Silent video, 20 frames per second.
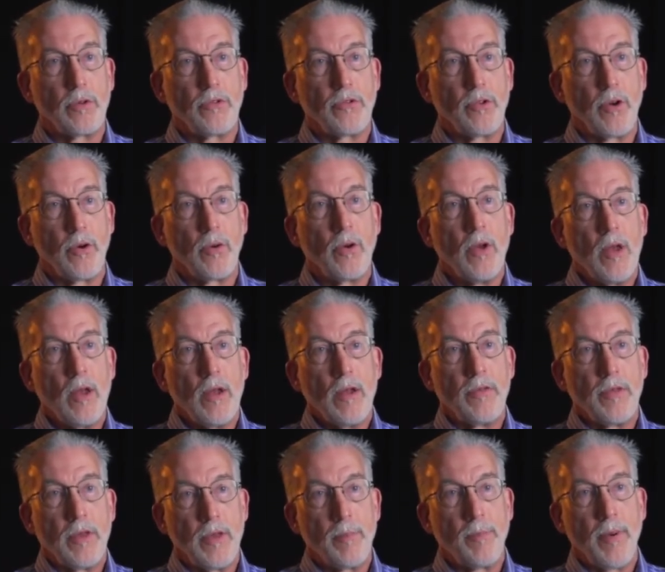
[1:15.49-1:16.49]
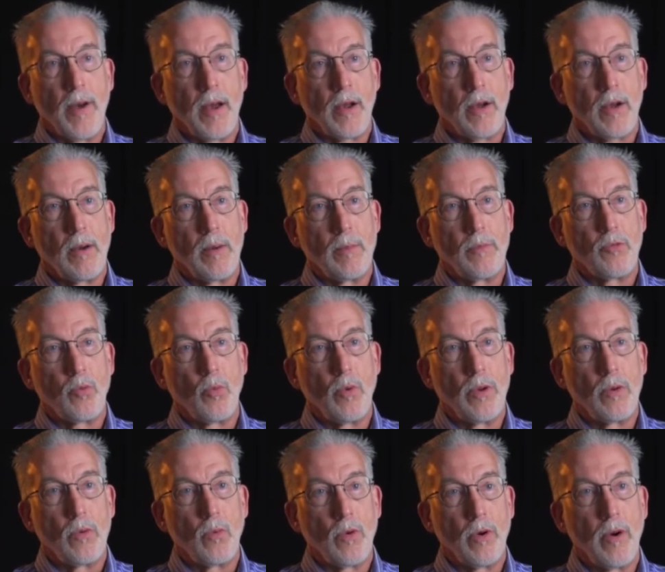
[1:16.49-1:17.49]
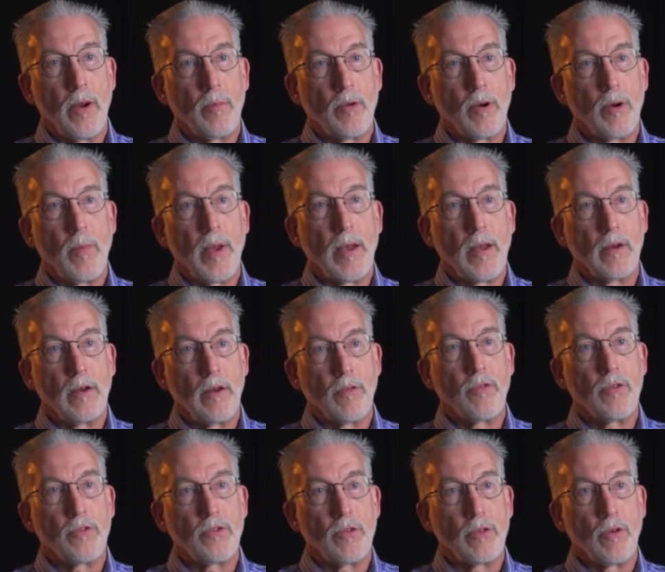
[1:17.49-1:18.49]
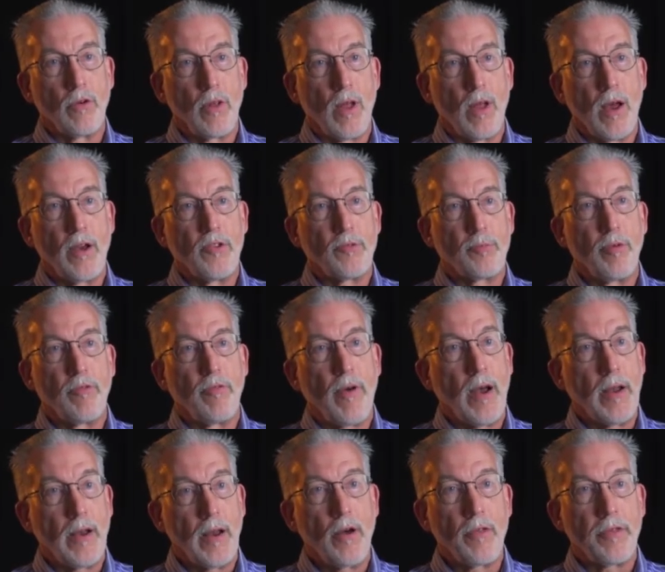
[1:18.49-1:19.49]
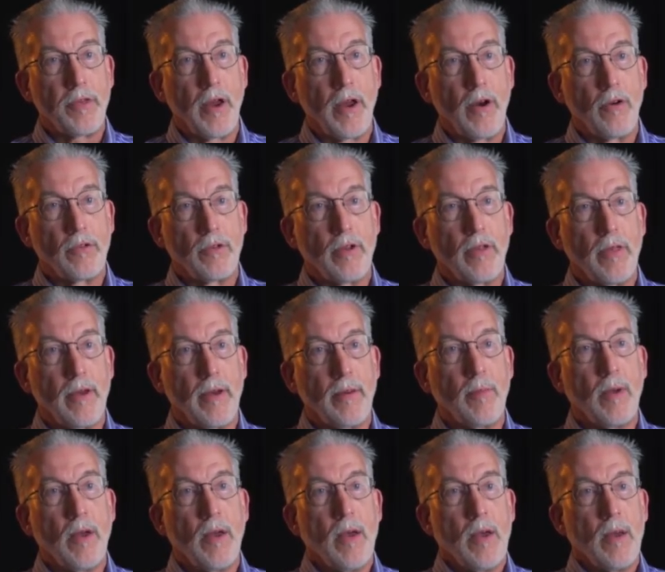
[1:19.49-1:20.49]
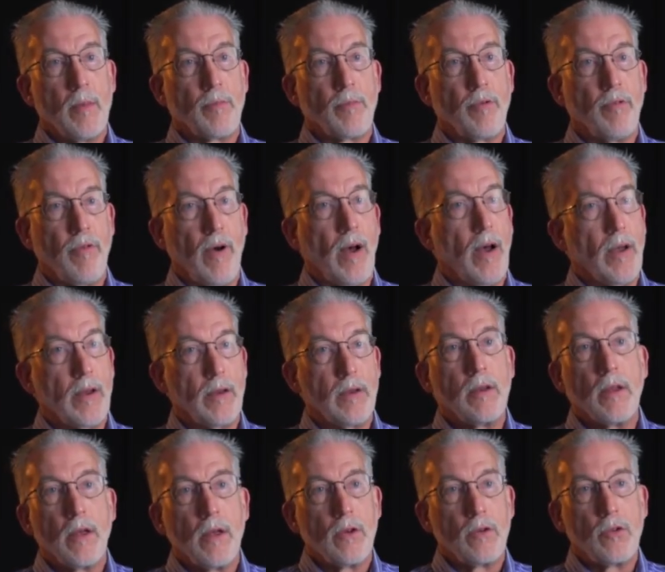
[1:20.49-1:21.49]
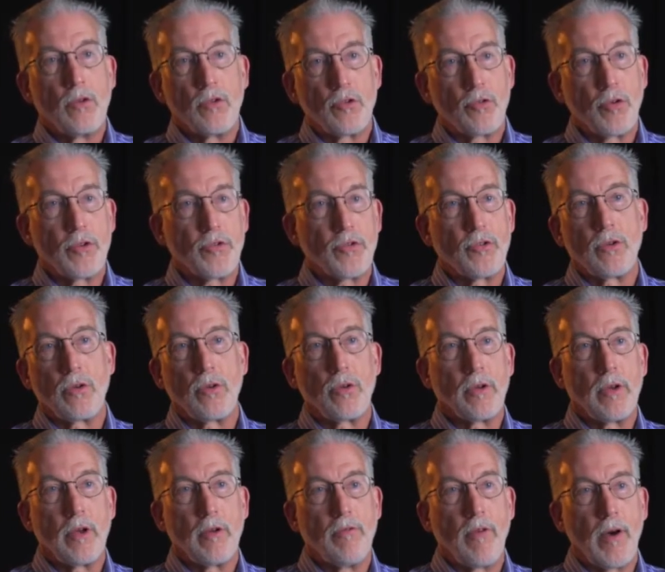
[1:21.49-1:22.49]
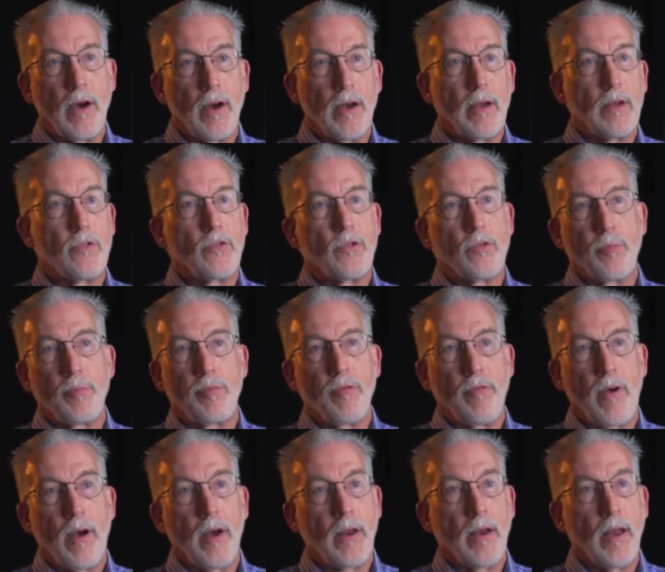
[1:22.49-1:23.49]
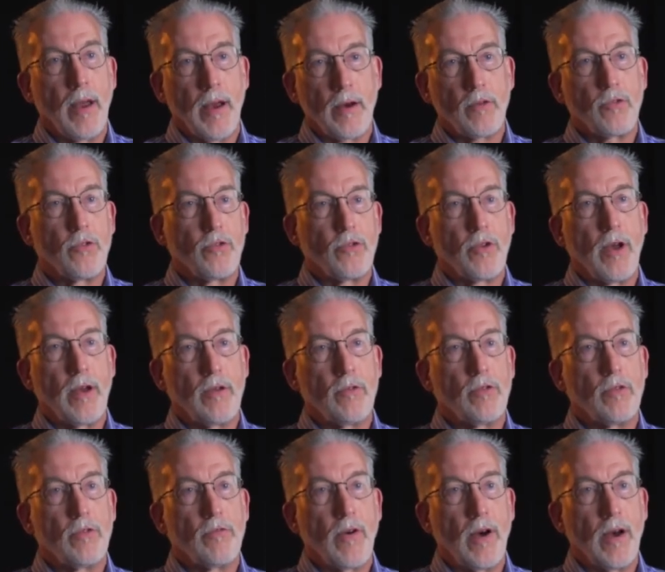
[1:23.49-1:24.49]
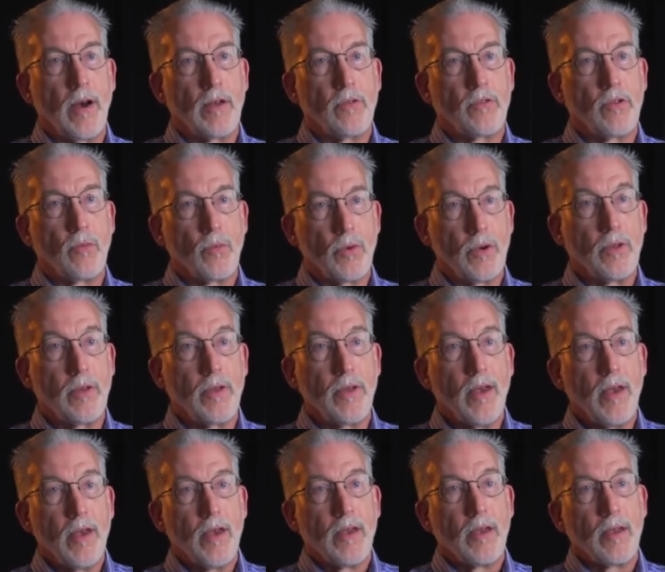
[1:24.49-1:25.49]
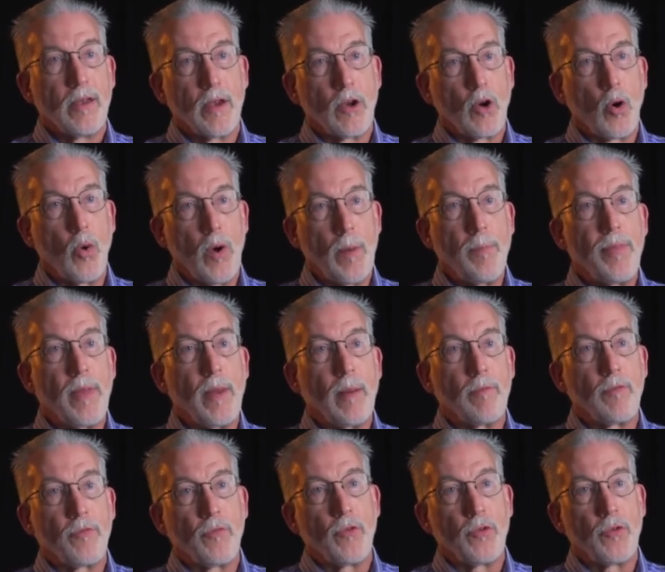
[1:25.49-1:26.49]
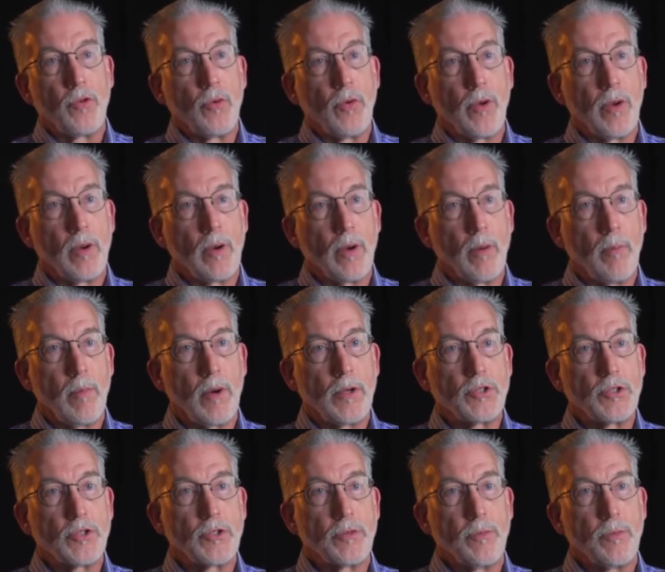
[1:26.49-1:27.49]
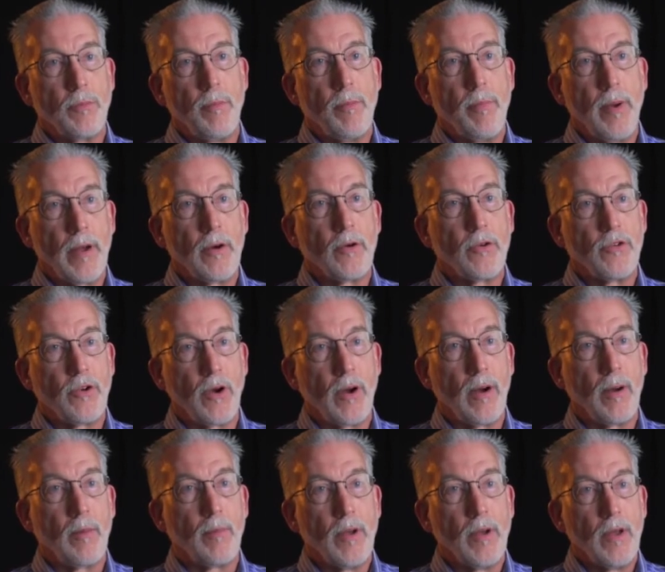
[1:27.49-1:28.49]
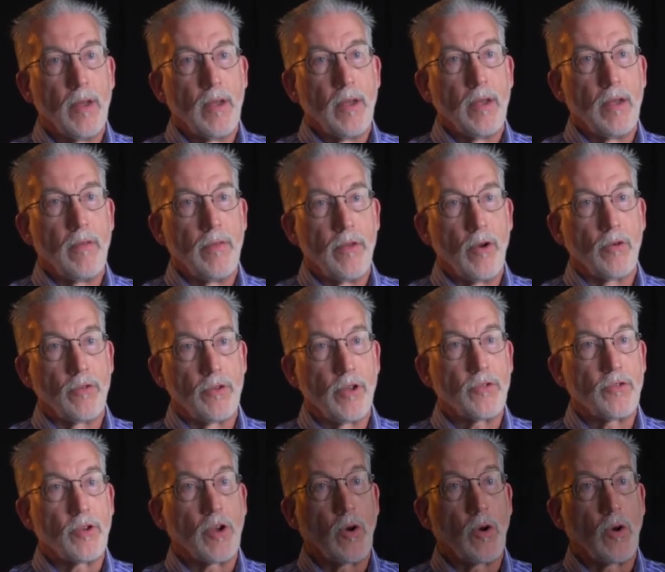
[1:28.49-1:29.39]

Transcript: And so the impact comes when we're able to make a difference in their lives, provide health care to them, provide nutritional advice, provide exercise advice, and really equip them for doing a much better job in the artistic